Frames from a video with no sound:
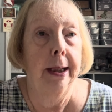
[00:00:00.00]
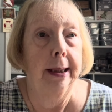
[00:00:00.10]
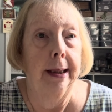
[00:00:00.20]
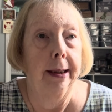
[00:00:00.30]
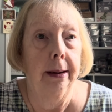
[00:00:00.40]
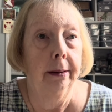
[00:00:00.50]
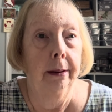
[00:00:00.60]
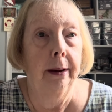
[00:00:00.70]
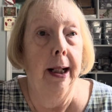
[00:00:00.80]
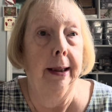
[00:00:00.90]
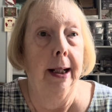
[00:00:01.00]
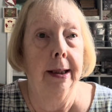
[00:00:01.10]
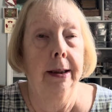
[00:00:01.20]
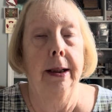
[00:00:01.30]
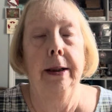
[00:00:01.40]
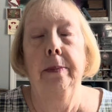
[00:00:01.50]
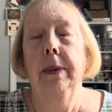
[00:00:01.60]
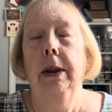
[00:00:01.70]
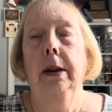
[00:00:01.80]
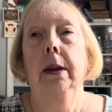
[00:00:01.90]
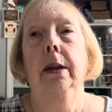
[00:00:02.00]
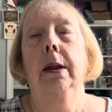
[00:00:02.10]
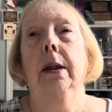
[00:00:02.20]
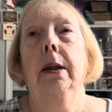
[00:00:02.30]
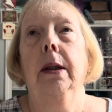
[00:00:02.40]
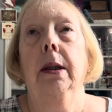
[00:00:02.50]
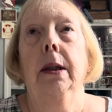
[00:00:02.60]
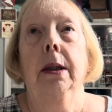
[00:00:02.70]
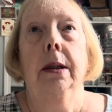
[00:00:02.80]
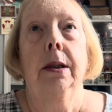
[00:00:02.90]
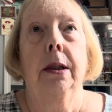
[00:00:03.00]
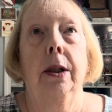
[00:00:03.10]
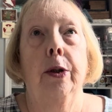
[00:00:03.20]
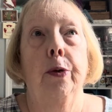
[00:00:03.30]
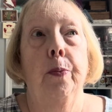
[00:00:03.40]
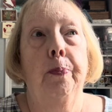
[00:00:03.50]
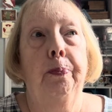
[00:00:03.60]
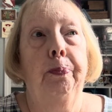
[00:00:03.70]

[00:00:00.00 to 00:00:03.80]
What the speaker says: again at that time. So